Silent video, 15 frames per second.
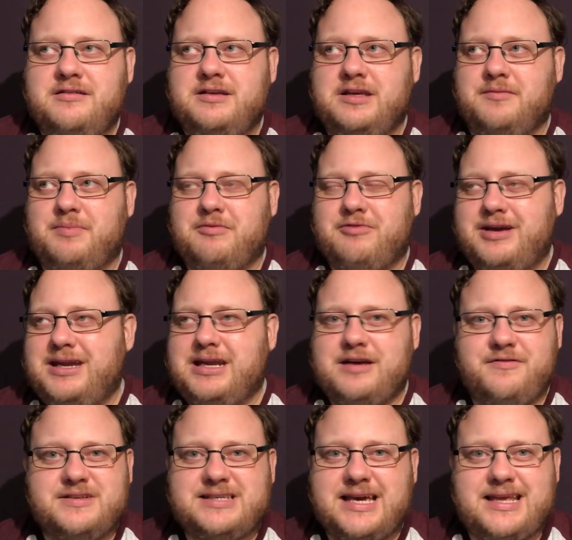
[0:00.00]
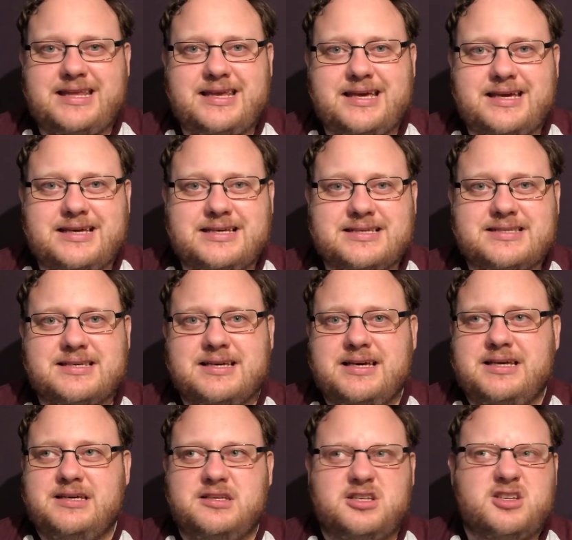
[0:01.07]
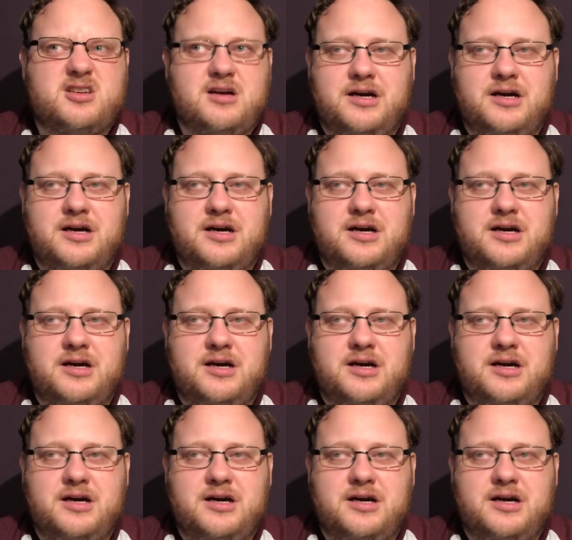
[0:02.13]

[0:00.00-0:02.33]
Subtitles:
you've been reading it for 10 years, you're just